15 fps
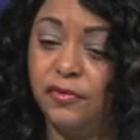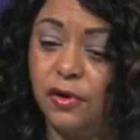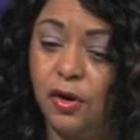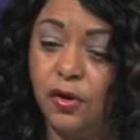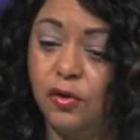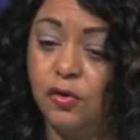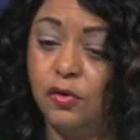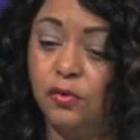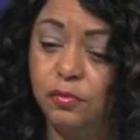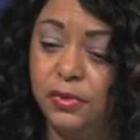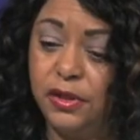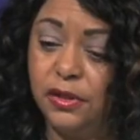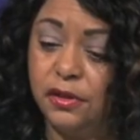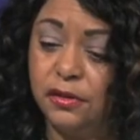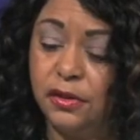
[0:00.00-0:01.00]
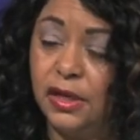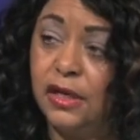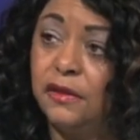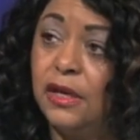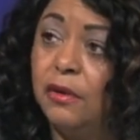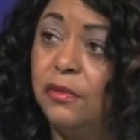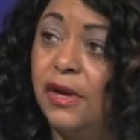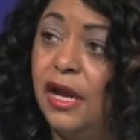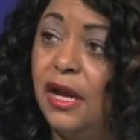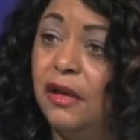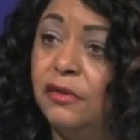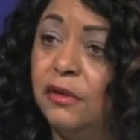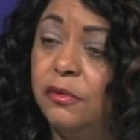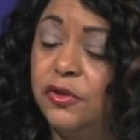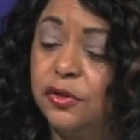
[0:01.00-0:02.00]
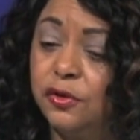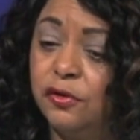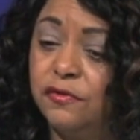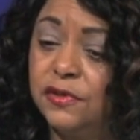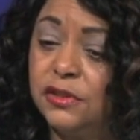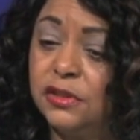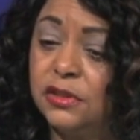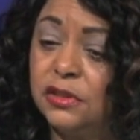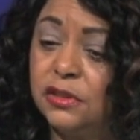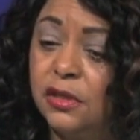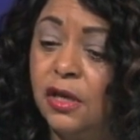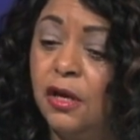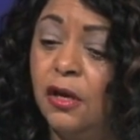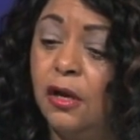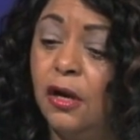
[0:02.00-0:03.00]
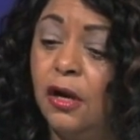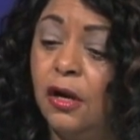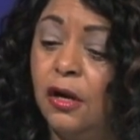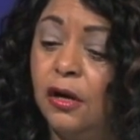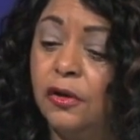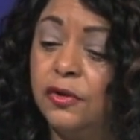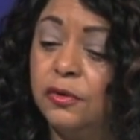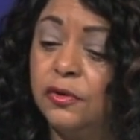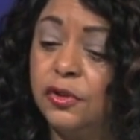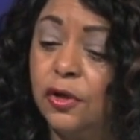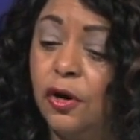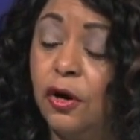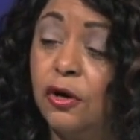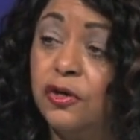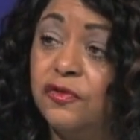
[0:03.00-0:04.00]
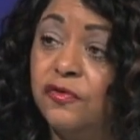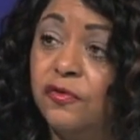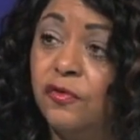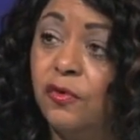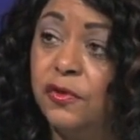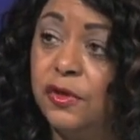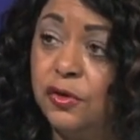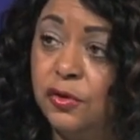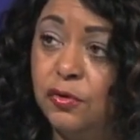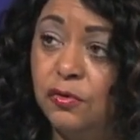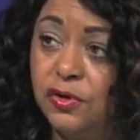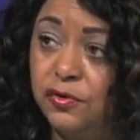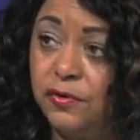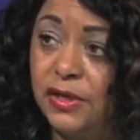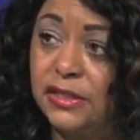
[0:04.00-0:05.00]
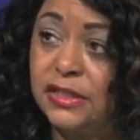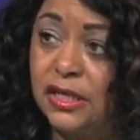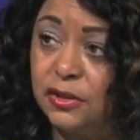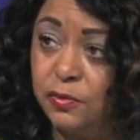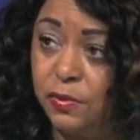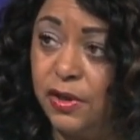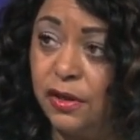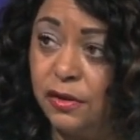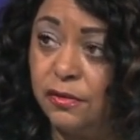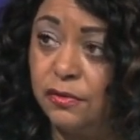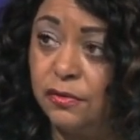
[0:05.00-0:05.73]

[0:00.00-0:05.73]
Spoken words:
an old bill and they will have the services charged for the new address as well.